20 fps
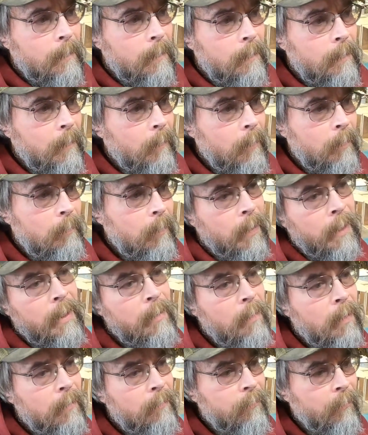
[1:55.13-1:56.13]
that we
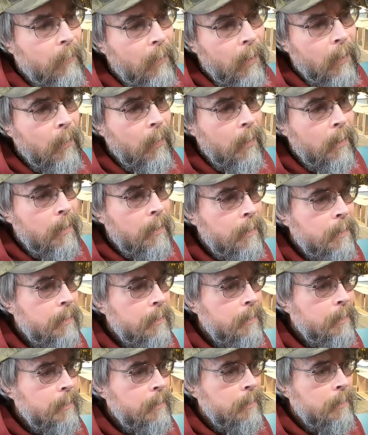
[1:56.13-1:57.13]
blame on Varroa
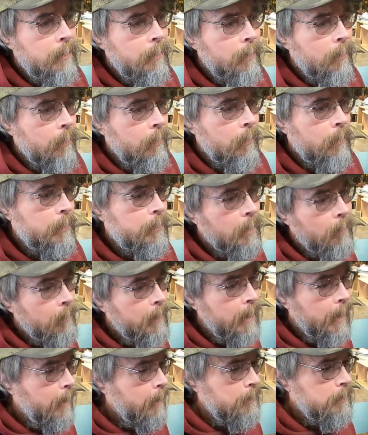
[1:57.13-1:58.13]
or
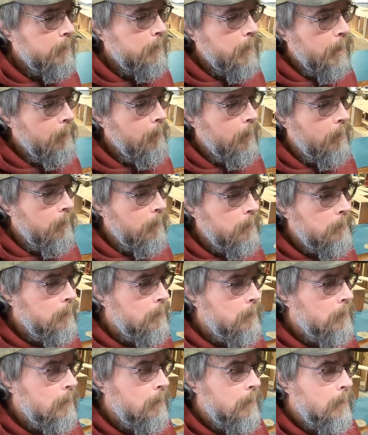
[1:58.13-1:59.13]
somebody else's
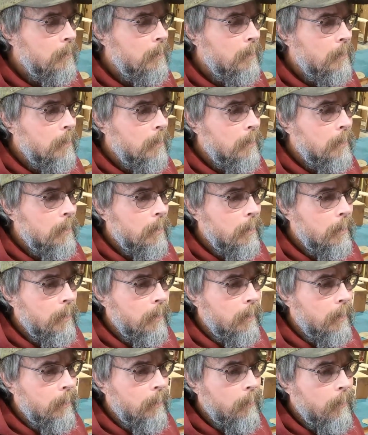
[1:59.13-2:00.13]
chemicals
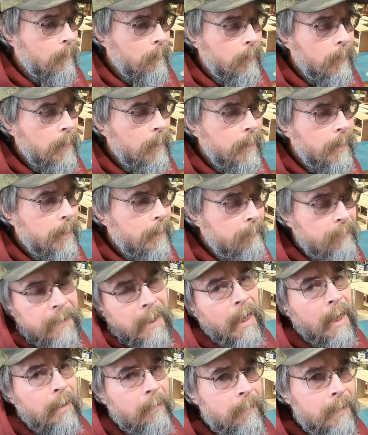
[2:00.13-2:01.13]
really have
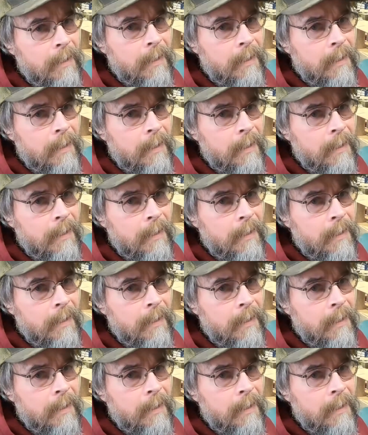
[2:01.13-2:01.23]
died